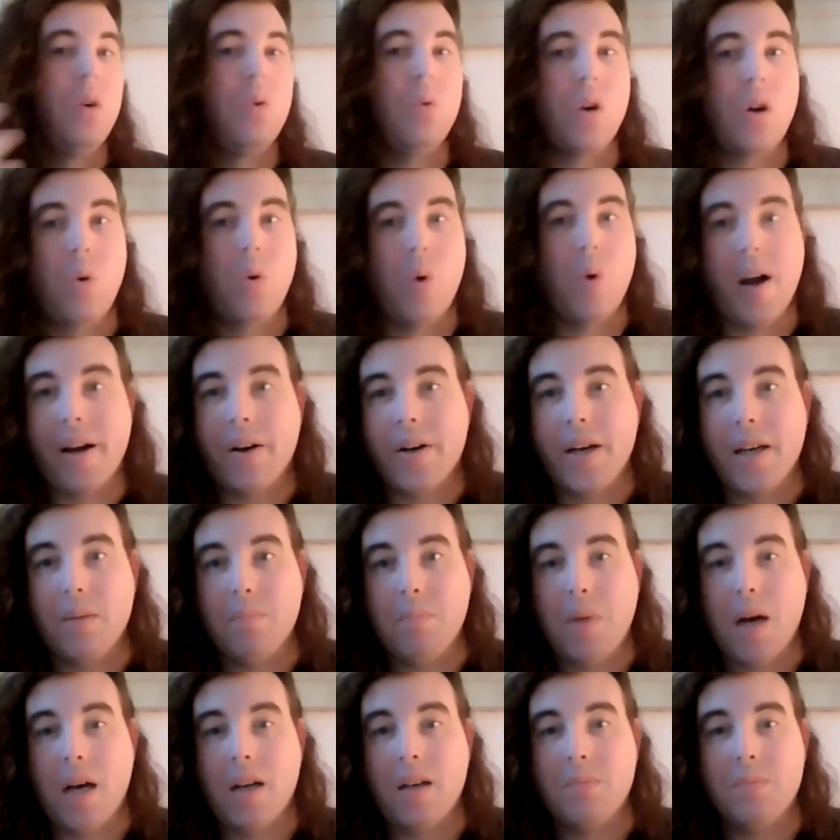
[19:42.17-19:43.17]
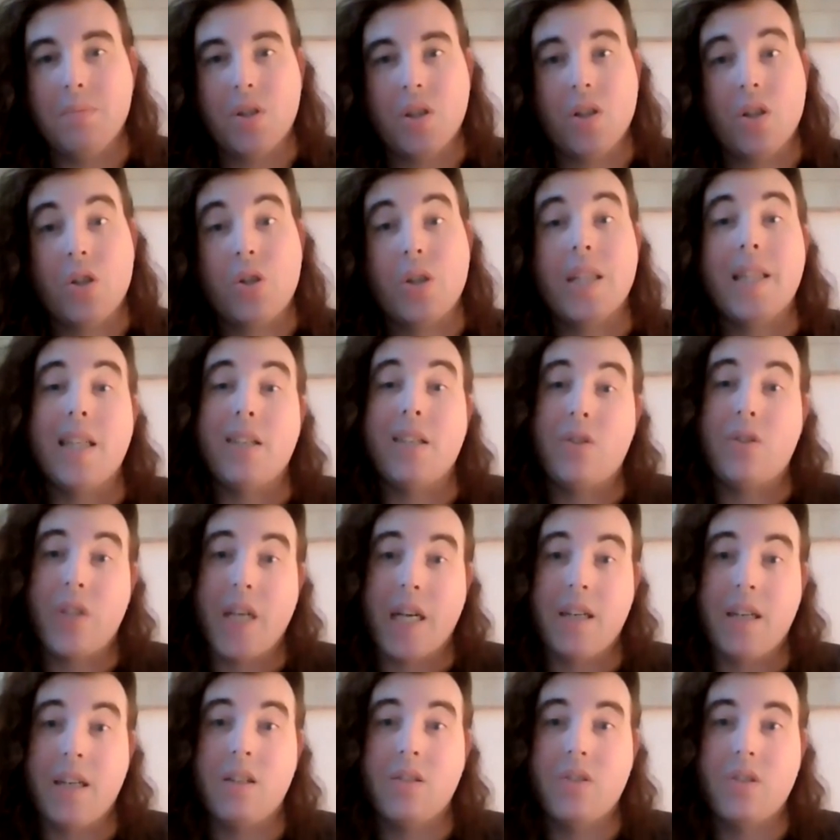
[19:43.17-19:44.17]
requiring bottom surgery, that's
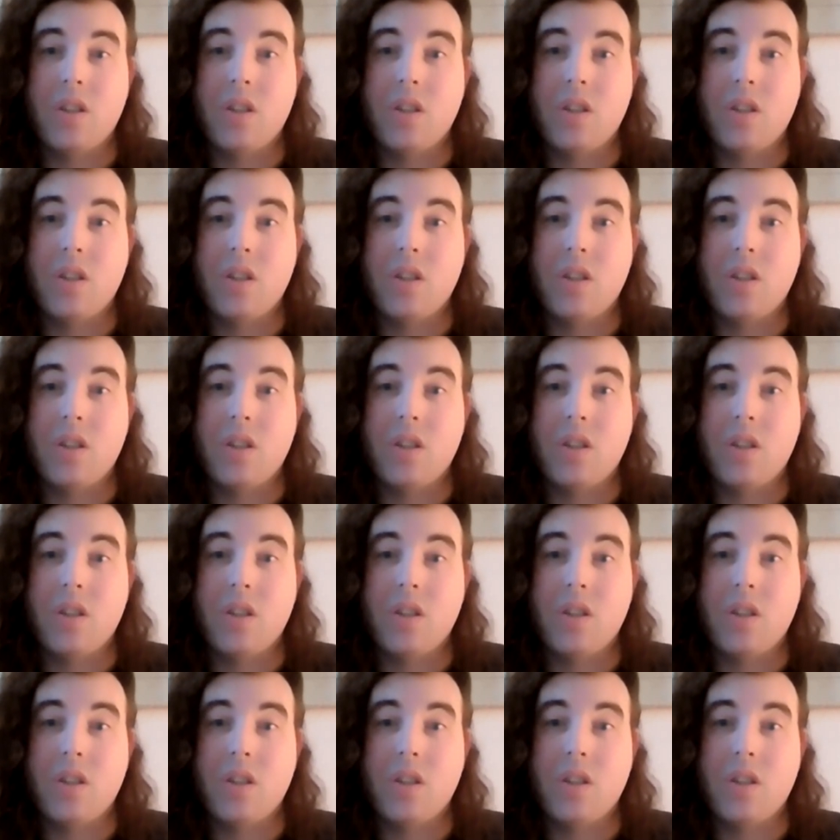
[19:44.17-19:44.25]
genital